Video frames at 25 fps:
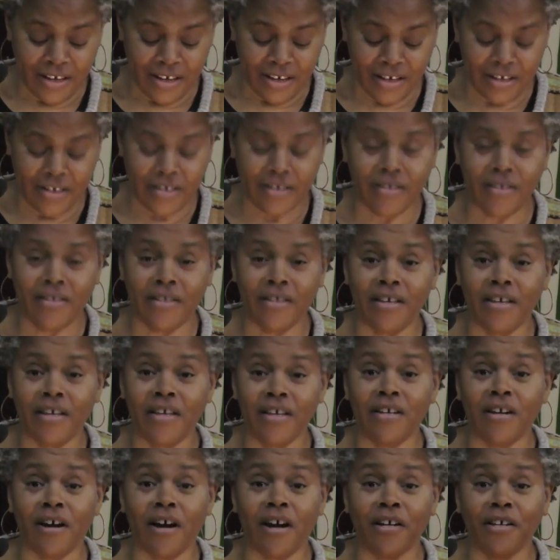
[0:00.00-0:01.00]
is the
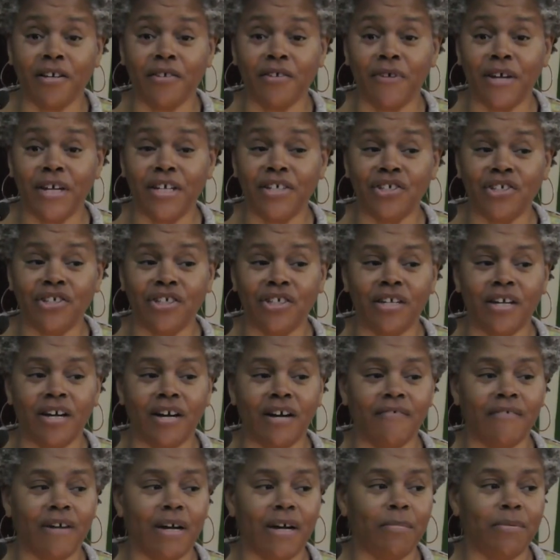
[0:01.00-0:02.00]
inauguration
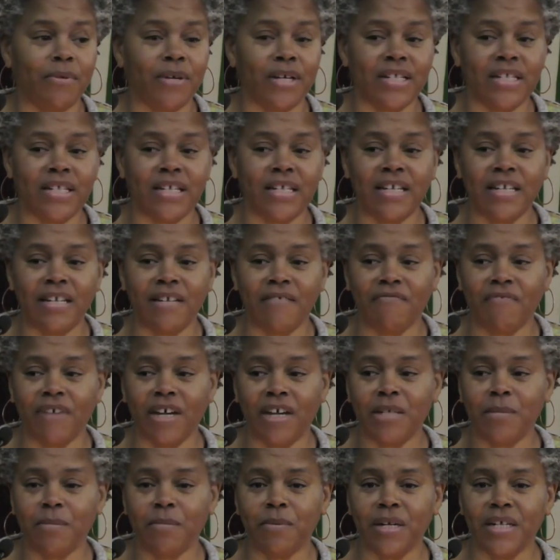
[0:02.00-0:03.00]
of our president and
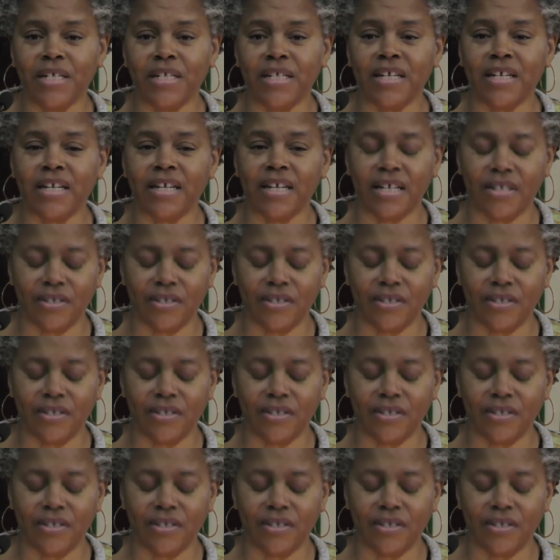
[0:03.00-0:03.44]
vice president.